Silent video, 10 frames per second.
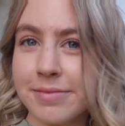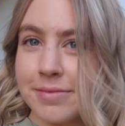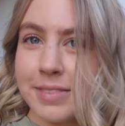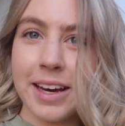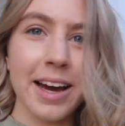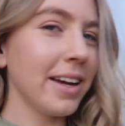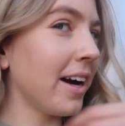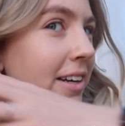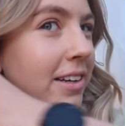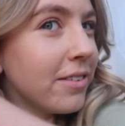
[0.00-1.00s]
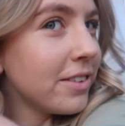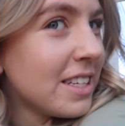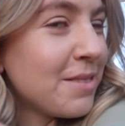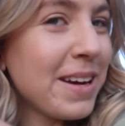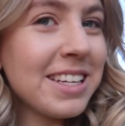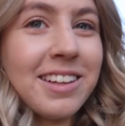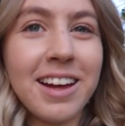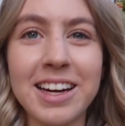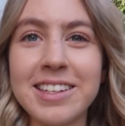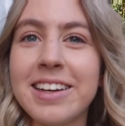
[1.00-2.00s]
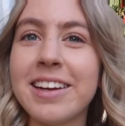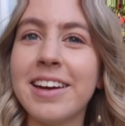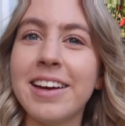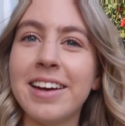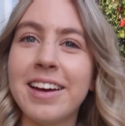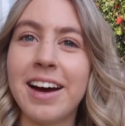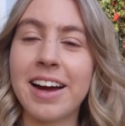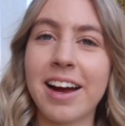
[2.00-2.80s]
Okay, I don't know if this is better lighting. I